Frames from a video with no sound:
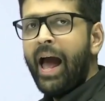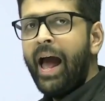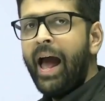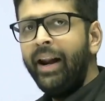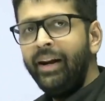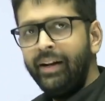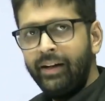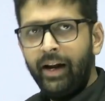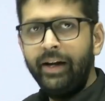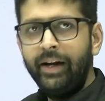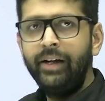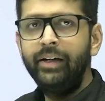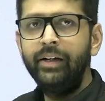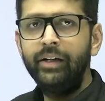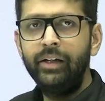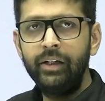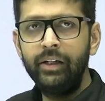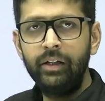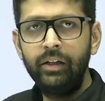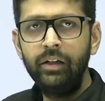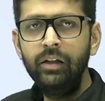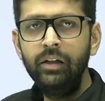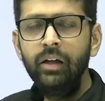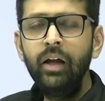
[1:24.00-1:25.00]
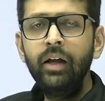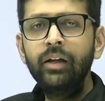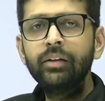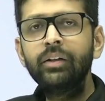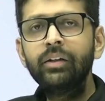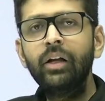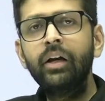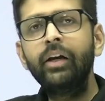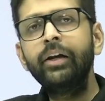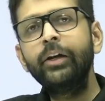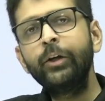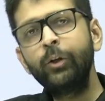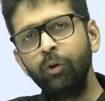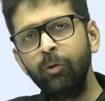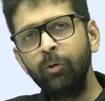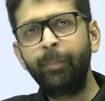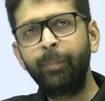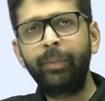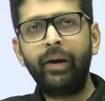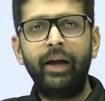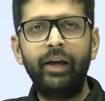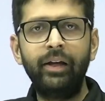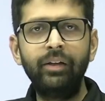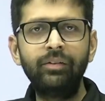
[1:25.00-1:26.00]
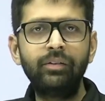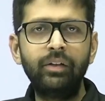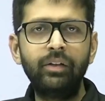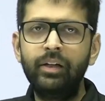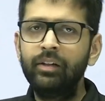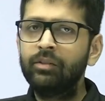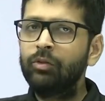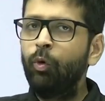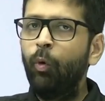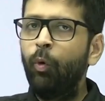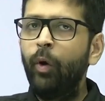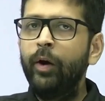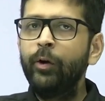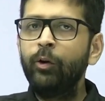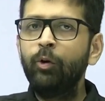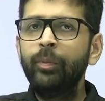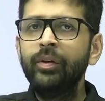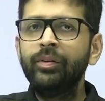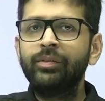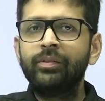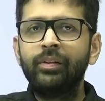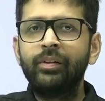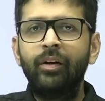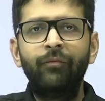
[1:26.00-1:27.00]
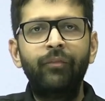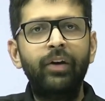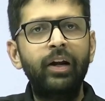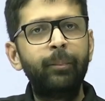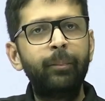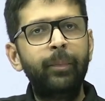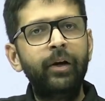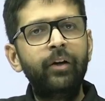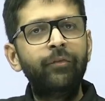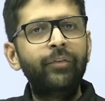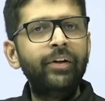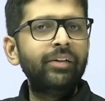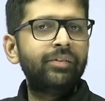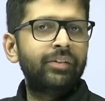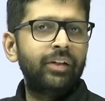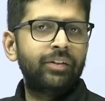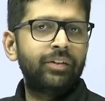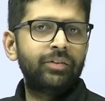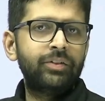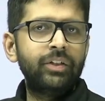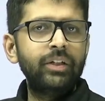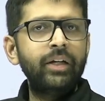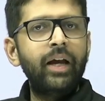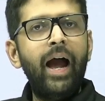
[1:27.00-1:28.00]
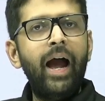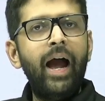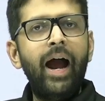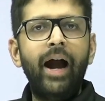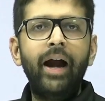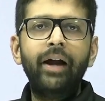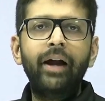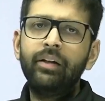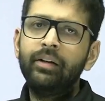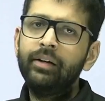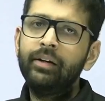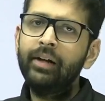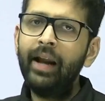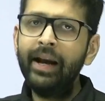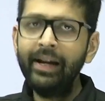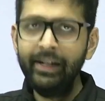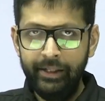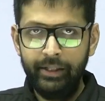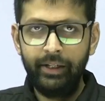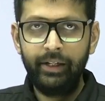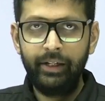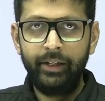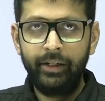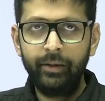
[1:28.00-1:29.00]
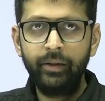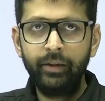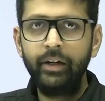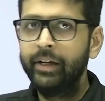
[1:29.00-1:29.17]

and 90, the new price is going to be somewhere between 60 and 90.